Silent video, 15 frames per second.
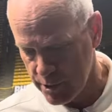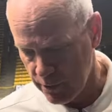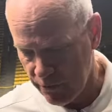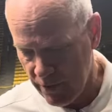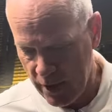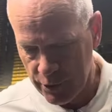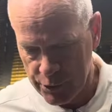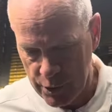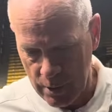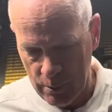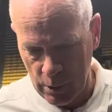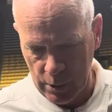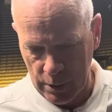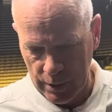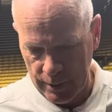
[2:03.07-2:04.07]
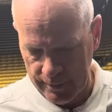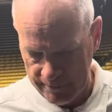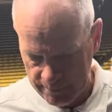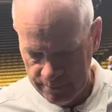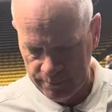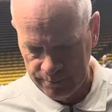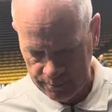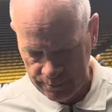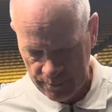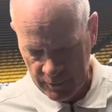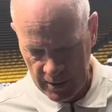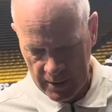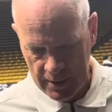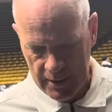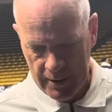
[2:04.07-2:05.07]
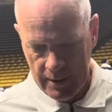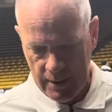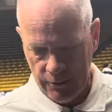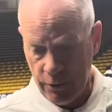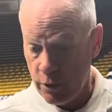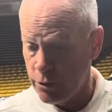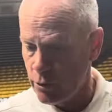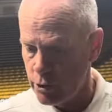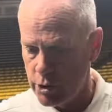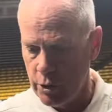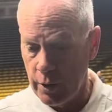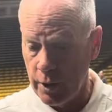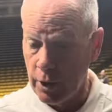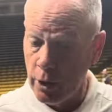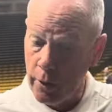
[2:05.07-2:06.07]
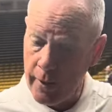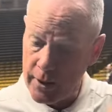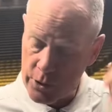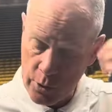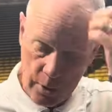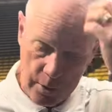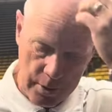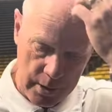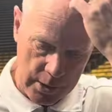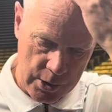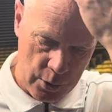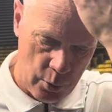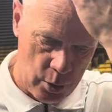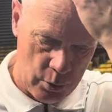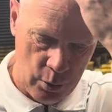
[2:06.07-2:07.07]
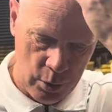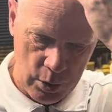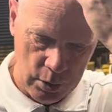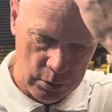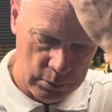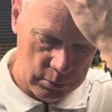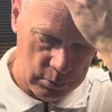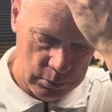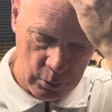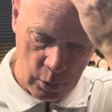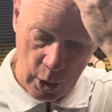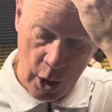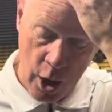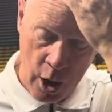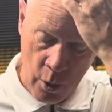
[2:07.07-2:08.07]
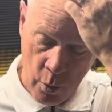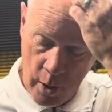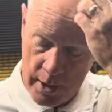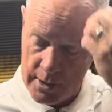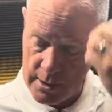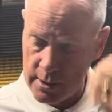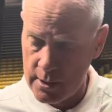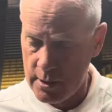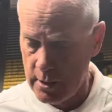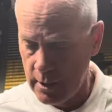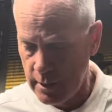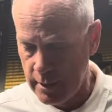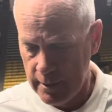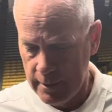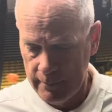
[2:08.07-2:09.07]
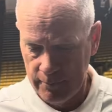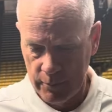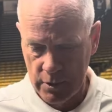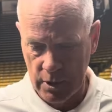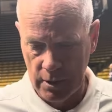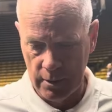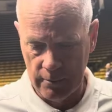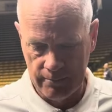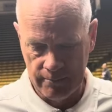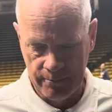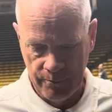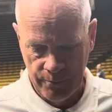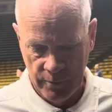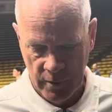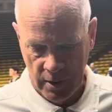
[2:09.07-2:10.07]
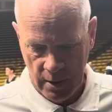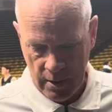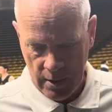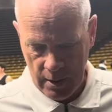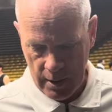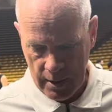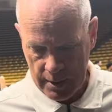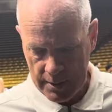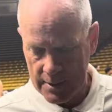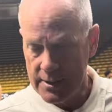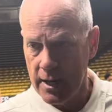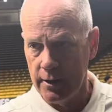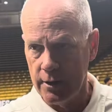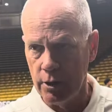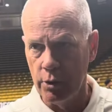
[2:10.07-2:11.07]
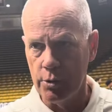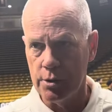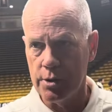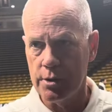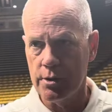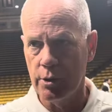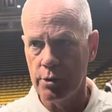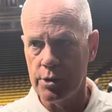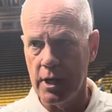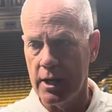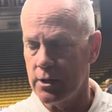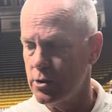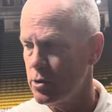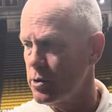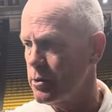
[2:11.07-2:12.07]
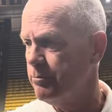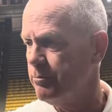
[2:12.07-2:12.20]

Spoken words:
and foul trouble and free throw shooting and all that sort of thing. So we're a long ways to deciding those answers.